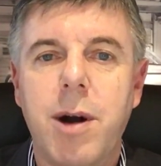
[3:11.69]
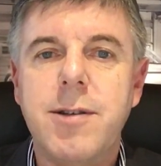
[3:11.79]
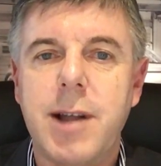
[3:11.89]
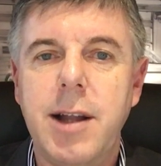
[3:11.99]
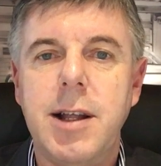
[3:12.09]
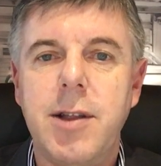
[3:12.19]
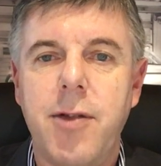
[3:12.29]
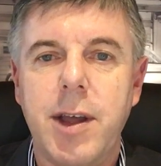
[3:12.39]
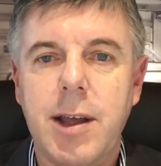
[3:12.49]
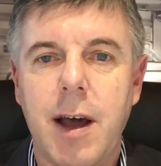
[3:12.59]
by stating
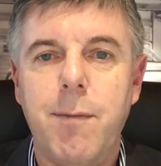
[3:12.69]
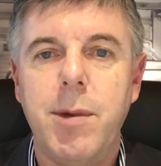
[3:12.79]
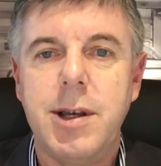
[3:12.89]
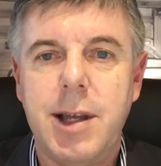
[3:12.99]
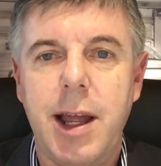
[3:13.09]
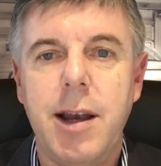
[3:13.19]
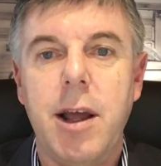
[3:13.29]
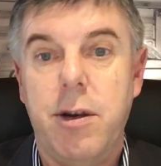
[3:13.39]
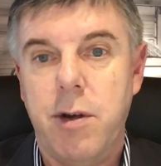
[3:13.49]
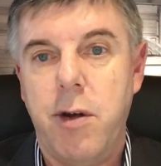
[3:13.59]
that the government debt,
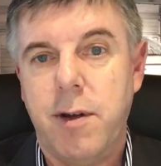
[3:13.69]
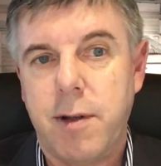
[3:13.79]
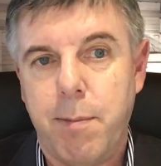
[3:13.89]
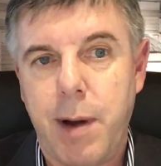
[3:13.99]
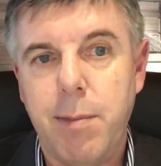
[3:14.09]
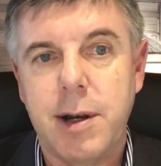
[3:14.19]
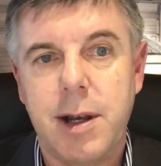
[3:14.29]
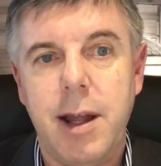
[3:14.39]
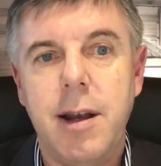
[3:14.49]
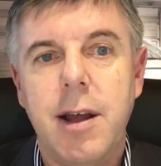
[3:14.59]
known as the
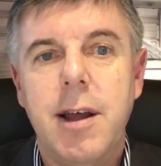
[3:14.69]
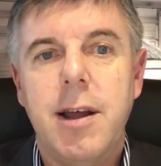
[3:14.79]
public debt,